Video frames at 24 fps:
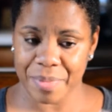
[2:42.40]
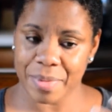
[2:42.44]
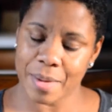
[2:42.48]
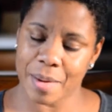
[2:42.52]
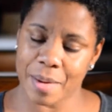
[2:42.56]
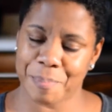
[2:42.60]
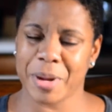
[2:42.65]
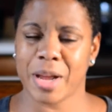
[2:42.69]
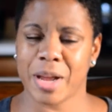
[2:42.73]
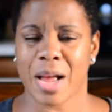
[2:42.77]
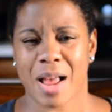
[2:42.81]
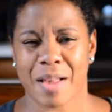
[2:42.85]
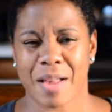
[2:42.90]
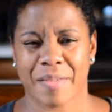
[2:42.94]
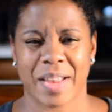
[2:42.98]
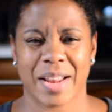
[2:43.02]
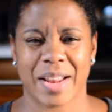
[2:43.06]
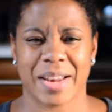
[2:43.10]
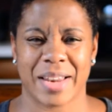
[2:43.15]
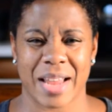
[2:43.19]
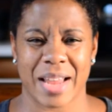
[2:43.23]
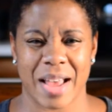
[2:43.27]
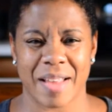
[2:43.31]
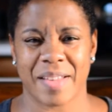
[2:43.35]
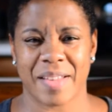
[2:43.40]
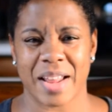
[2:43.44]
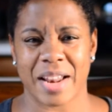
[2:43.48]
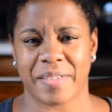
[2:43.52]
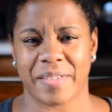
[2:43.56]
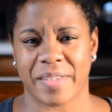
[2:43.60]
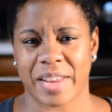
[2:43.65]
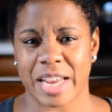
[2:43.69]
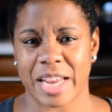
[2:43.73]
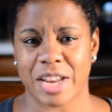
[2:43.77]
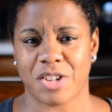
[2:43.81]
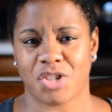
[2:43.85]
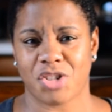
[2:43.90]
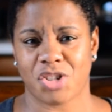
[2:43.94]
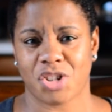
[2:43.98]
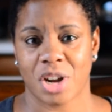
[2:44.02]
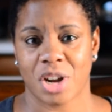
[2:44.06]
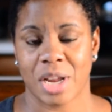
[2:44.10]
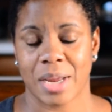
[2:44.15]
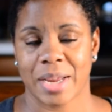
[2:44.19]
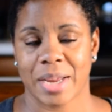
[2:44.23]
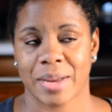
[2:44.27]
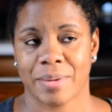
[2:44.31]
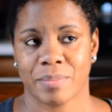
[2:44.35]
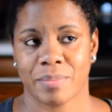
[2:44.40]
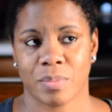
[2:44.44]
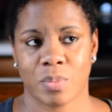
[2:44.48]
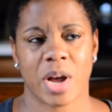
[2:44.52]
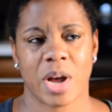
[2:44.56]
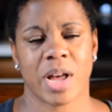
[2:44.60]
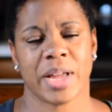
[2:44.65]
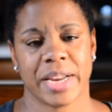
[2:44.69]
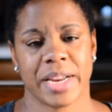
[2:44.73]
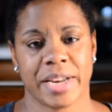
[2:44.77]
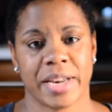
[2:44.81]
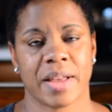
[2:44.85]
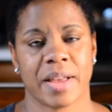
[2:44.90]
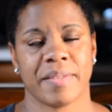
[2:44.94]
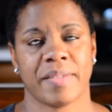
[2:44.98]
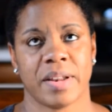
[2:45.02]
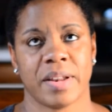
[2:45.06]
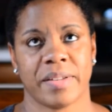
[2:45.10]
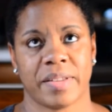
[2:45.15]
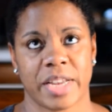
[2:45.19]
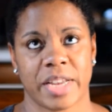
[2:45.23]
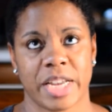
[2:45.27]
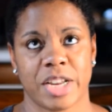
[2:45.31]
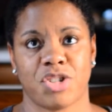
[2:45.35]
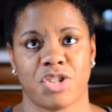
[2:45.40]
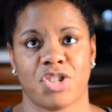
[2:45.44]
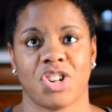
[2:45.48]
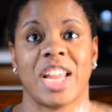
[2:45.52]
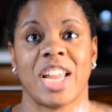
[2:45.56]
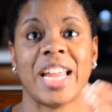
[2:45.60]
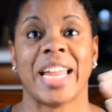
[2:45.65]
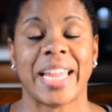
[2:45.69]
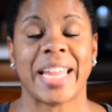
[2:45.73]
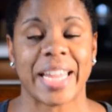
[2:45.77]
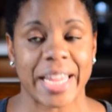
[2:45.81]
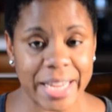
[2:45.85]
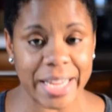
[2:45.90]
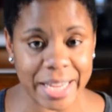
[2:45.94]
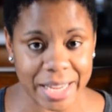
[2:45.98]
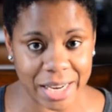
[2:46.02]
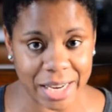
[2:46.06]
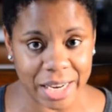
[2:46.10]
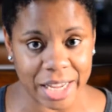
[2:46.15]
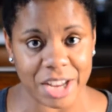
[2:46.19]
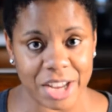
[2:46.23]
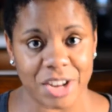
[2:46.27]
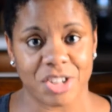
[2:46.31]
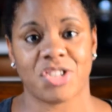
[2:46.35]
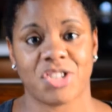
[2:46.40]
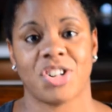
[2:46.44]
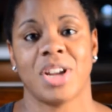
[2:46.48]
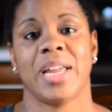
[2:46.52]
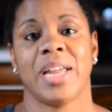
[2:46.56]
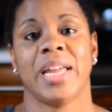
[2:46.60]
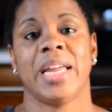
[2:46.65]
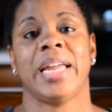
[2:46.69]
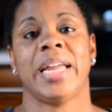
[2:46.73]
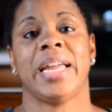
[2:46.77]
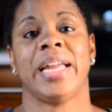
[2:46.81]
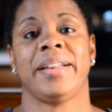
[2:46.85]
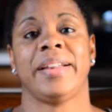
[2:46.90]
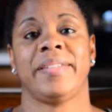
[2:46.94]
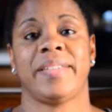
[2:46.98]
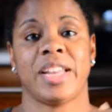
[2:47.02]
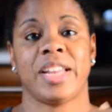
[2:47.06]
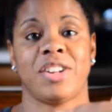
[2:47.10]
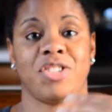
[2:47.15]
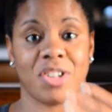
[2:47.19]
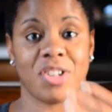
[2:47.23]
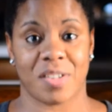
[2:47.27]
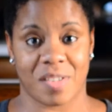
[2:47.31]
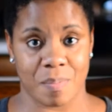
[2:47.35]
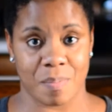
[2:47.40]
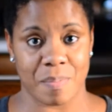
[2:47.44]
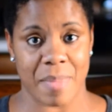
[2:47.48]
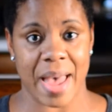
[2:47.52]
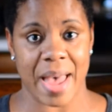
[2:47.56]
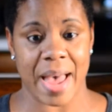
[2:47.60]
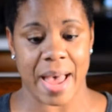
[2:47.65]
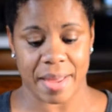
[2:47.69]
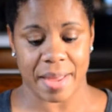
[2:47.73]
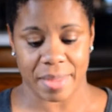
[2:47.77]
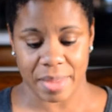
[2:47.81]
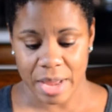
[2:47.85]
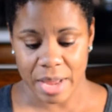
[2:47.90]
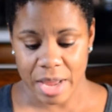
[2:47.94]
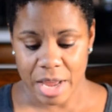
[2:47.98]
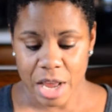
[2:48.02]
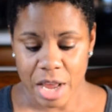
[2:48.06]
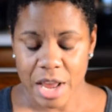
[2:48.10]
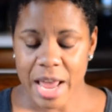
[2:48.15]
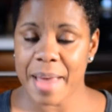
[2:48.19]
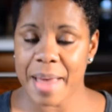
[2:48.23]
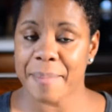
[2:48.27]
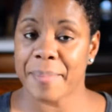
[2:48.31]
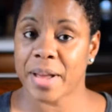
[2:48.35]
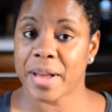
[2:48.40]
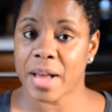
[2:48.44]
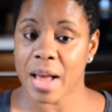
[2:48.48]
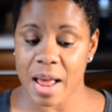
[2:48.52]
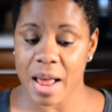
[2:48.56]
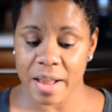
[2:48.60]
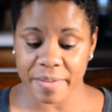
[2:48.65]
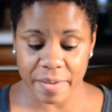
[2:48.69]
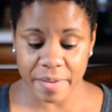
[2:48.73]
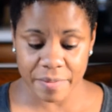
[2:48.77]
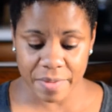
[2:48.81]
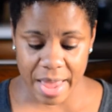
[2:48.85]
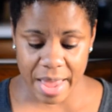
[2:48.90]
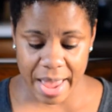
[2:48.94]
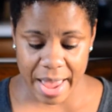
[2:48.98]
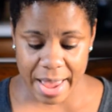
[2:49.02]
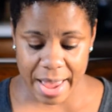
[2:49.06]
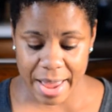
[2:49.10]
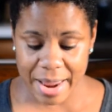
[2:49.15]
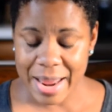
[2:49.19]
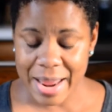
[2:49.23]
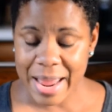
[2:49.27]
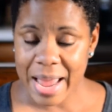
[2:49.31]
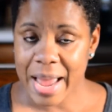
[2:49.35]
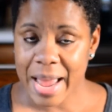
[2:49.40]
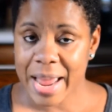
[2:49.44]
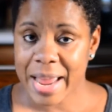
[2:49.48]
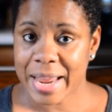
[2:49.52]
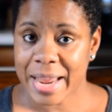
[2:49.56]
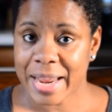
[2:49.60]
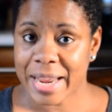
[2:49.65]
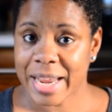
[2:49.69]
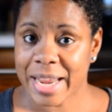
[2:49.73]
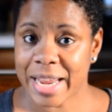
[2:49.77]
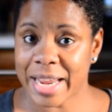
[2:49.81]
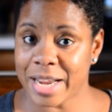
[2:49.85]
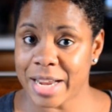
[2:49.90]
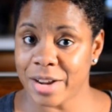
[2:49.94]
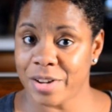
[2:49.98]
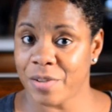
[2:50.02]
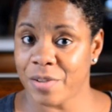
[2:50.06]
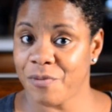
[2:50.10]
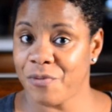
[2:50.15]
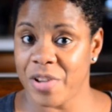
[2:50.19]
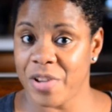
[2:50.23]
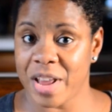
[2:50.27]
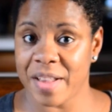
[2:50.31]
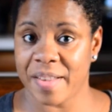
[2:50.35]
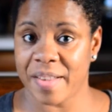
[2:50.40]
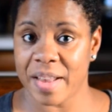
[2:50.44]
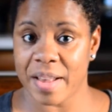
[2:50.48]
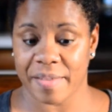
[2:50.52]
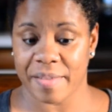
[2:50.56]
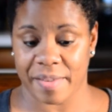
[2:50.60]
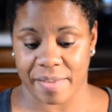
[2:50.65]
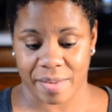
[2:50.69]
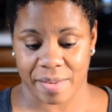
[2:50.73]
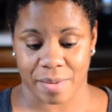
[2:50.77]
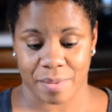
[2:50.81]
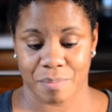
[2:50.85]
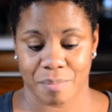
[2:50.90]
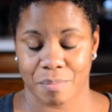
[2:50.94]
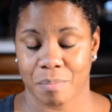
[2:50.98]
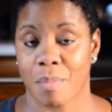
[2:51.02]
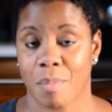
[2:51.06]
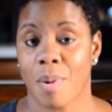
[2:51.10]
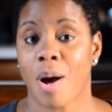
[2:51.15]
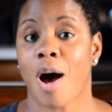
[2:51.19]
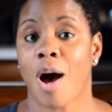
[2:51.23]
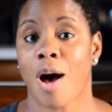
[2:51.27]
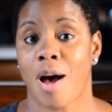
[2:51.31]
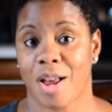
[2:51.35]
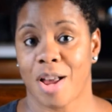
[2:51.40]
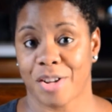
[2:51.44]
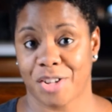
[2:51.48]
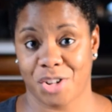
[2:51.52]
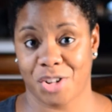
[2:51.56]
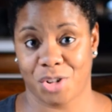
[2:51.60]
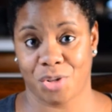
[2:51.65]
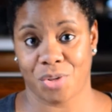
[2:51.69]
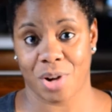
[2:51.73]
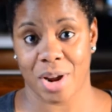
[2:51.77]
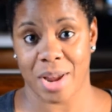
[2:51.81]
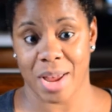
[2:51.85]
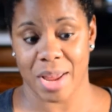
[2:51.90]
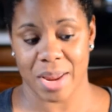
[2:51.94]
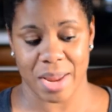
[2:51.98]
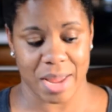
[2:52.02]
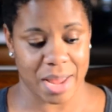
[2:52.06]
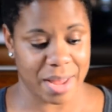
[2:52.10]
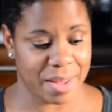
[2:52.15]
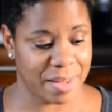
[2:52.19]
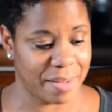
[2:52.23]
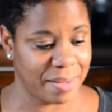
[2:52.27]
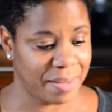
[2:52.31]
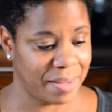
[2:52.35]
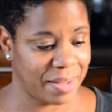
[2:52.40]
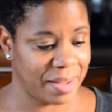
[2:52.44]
because he doesn't teach, well, he doesn't teach English, he teaches math. And because of that, he visits Australia,